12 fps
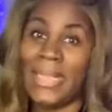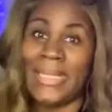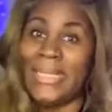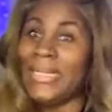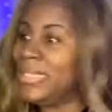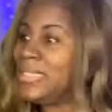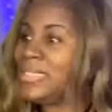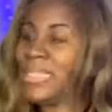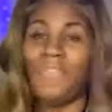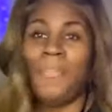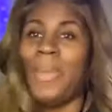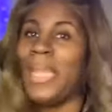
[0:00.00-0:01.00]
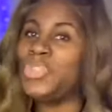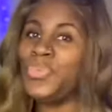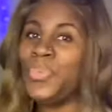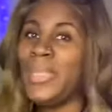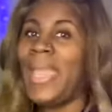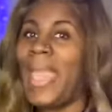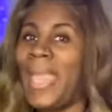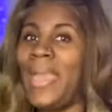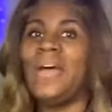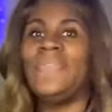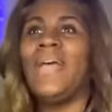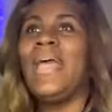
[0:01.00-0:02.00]
that it is. Every patch we
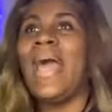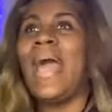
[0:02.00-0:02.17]
have.